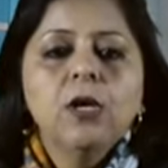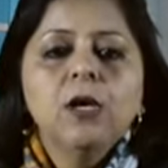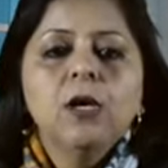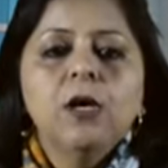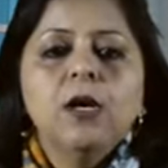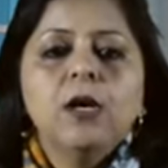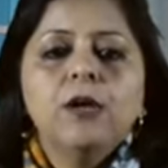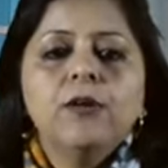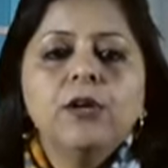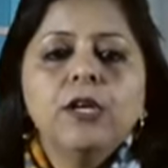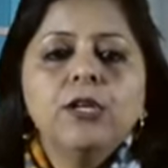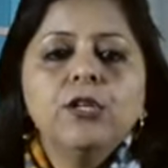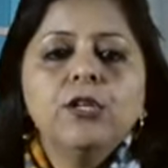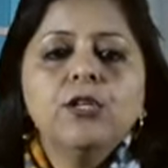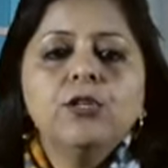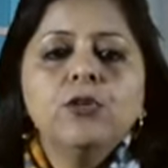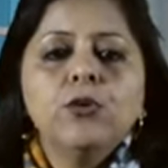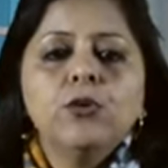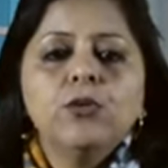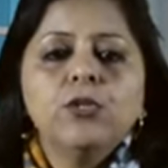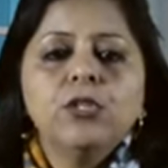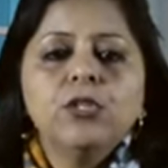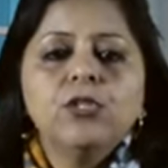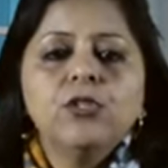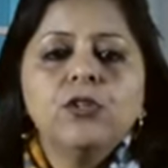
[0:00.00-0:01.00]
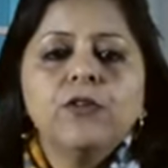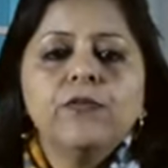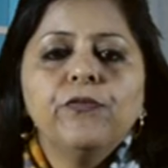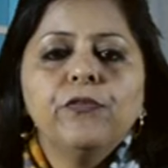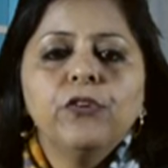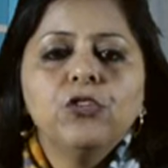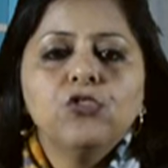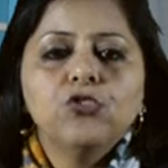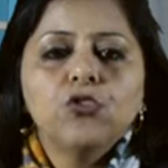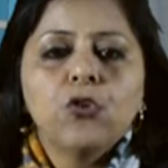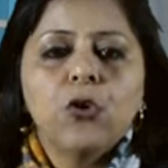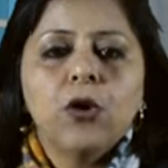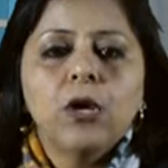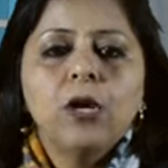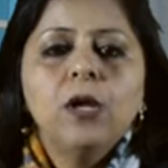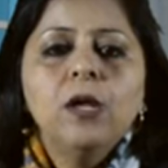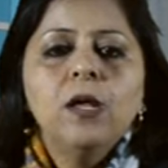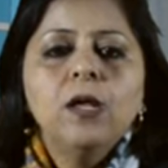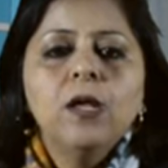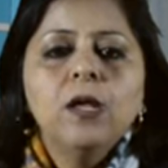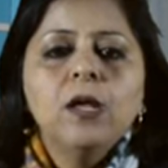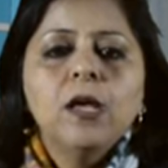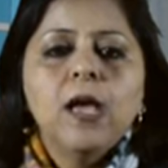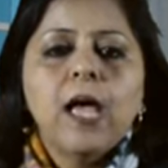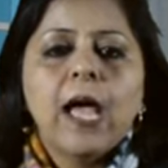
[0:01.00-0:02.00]
a written notice of withdrawal
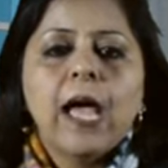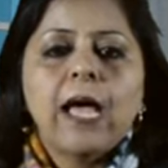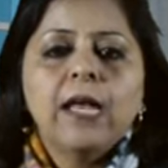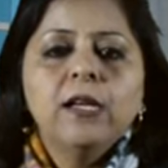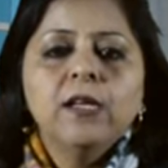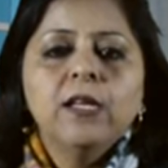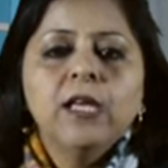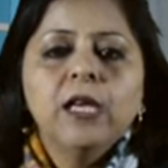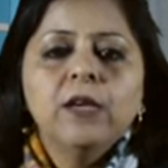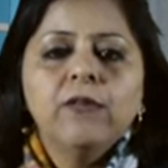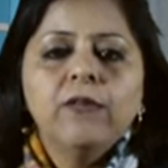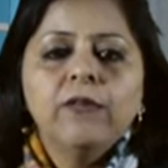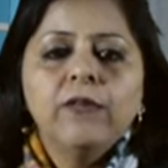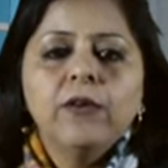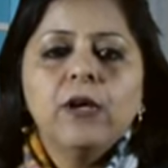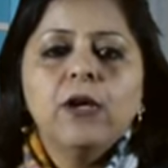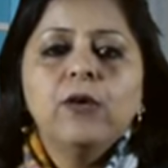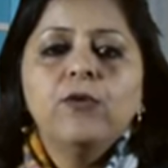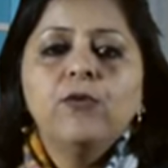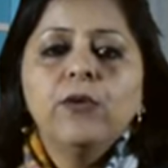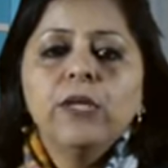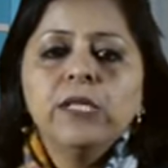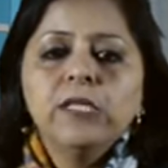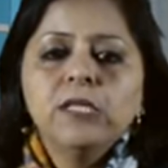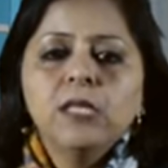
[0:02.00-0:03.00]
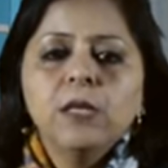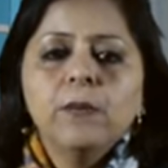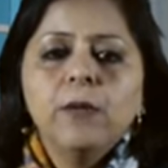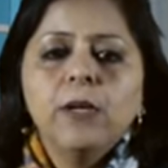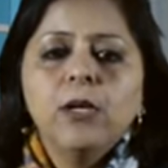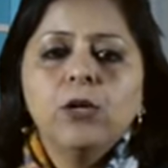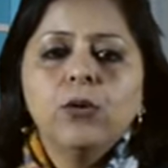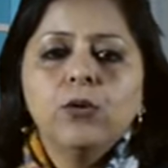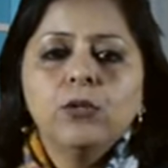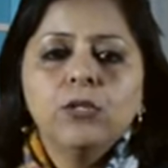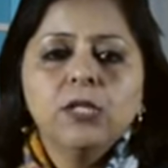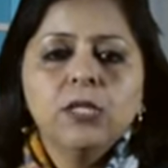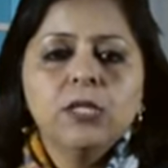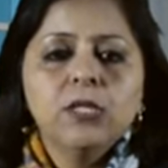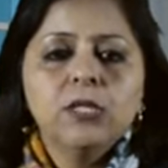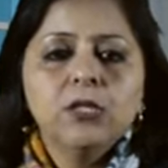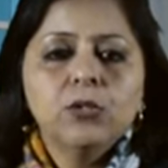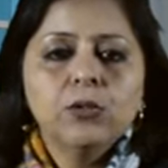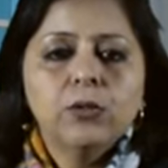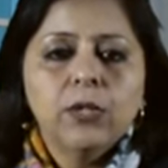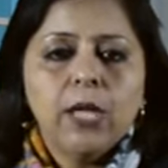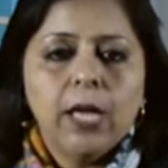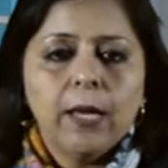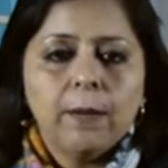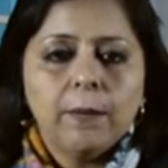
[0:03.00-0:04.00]
and give reasonable notice to
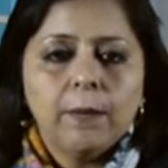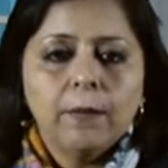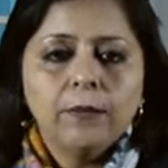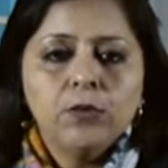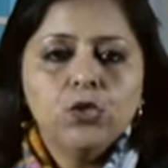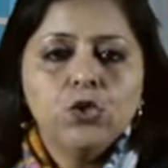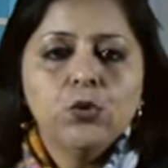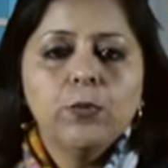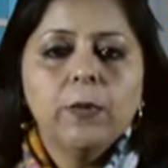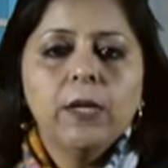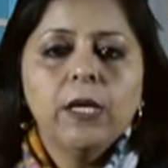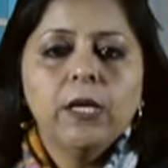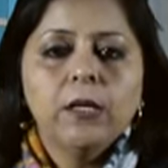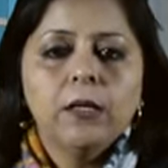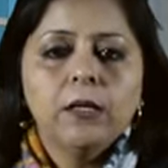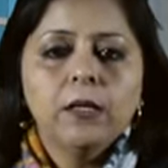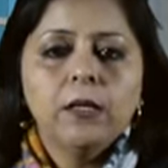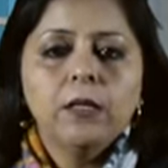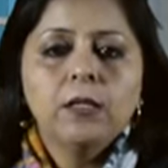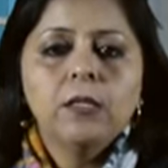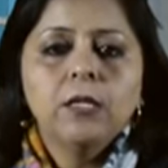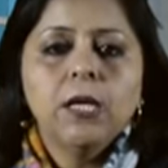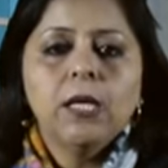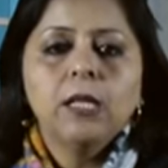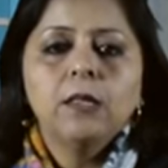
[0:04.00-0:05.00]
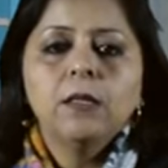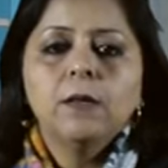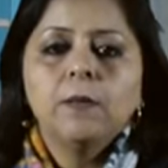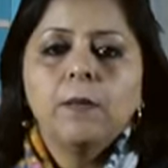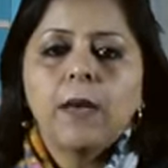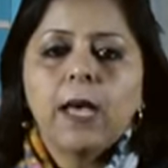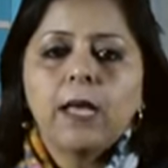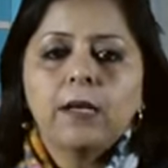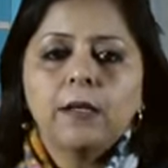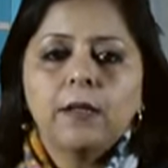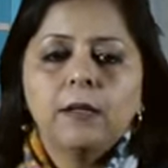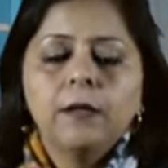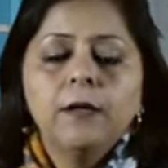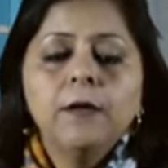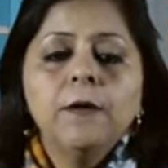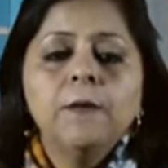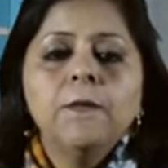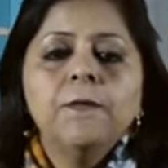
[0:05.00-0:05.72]
them to be heard in the manner,